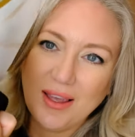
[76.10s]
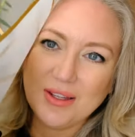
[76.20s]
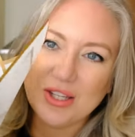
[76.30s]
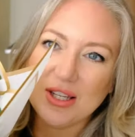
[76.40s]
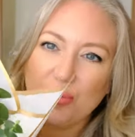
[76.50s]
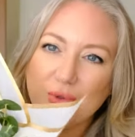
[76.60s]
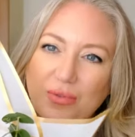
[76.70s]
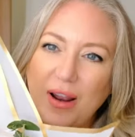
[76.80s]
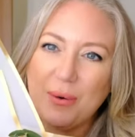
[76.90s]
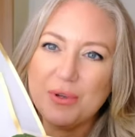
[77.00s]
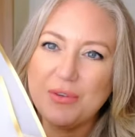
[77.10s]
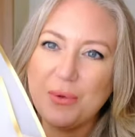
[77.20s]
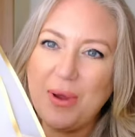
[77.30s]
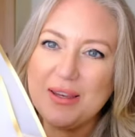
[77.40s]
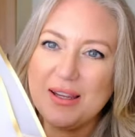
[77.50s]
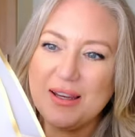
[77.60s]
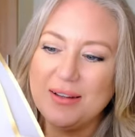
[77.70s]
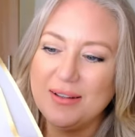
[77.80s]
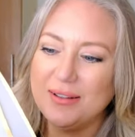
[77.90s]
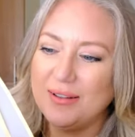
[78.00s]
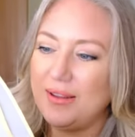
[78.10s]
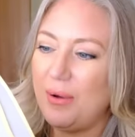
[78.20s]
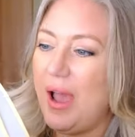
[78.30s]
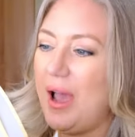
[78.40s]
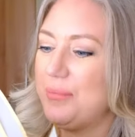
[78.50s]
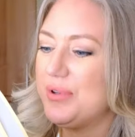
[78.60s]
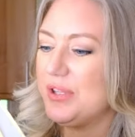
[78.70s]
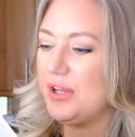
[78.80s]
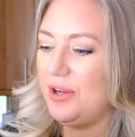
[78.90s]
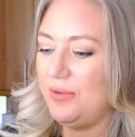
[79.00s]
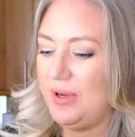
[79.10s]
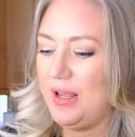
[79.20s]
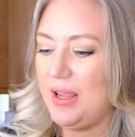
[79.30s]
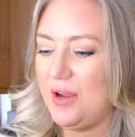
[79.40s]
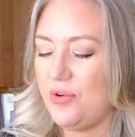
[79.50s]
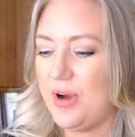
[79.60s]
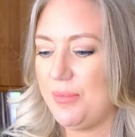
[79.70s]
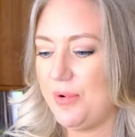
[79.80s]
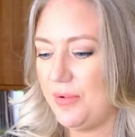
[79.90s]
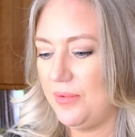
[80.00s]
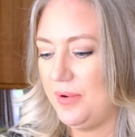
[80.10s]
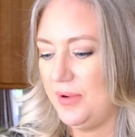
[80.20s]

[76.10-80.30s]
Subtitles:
She did all the flowers for the wedding. They were absolutely incredible,